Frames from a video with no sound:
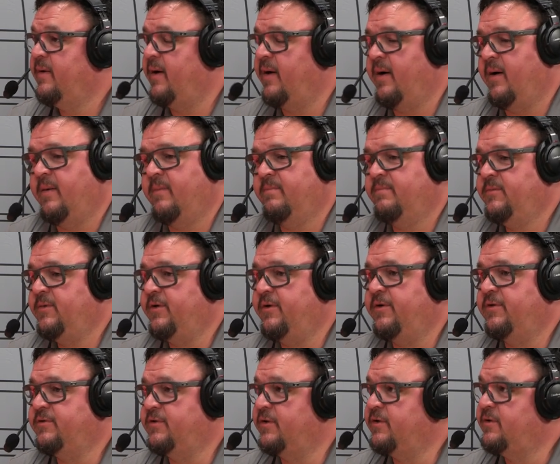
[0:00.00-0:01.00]
Yeah. Um, you're
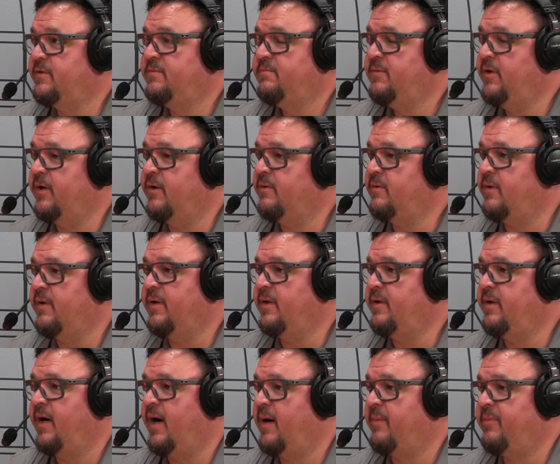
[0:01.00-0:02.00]
using, you know,
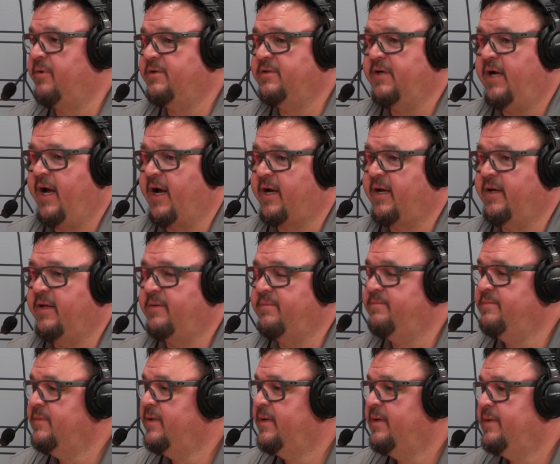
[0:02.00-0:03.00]
clean copper jacketed
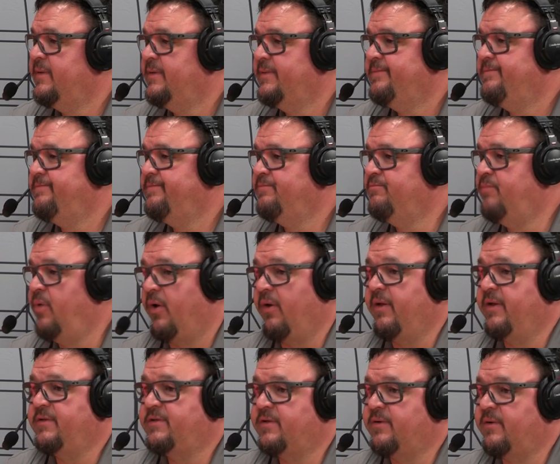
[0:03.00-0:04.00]

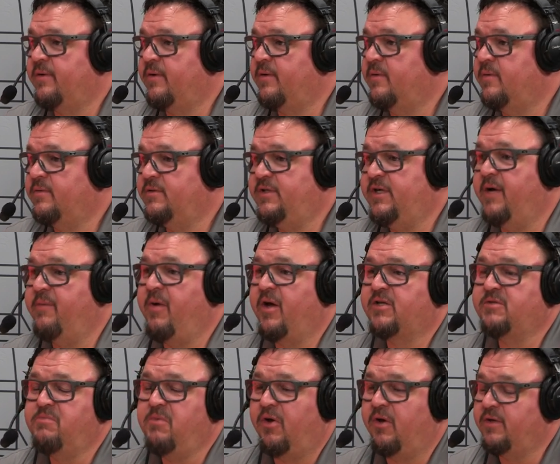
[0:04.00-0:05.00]
bullets or G M
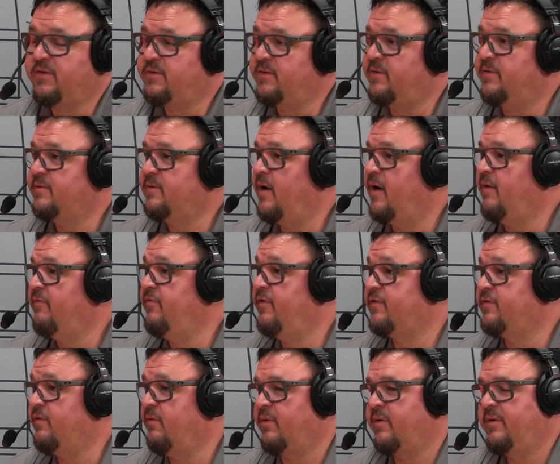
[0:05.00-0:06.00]
X bullets or of the
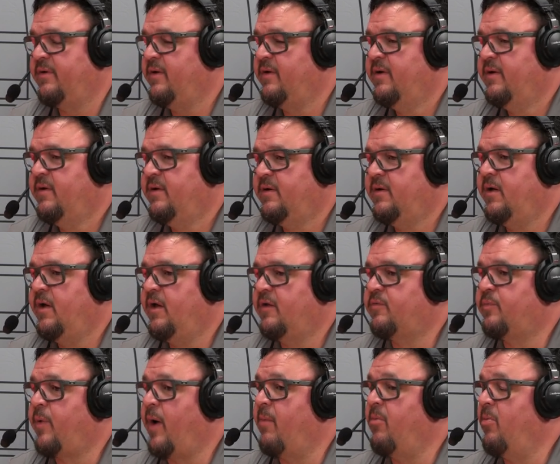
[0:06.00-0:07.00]
sort, it's
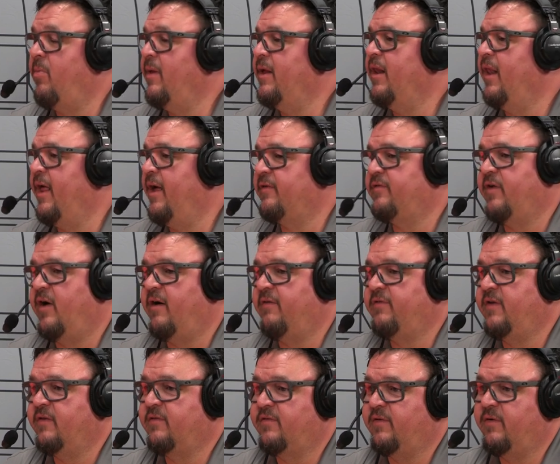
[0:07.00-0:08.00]
probably less
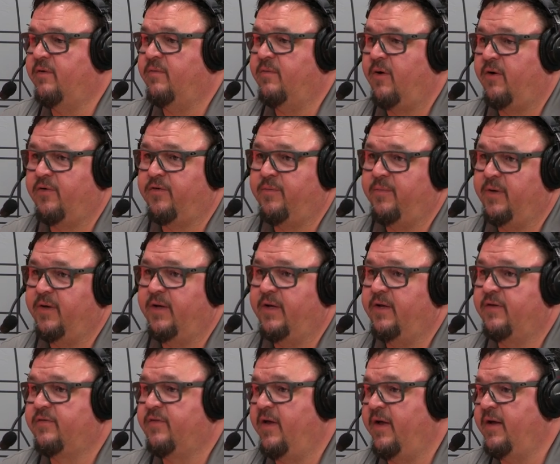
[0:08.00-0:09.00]
often. So ultimately
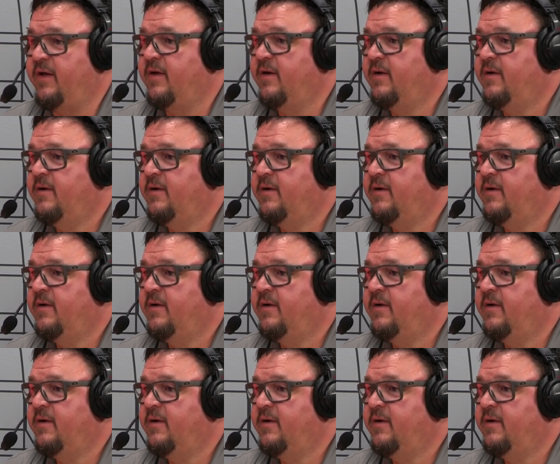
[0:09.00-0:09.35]
it's like,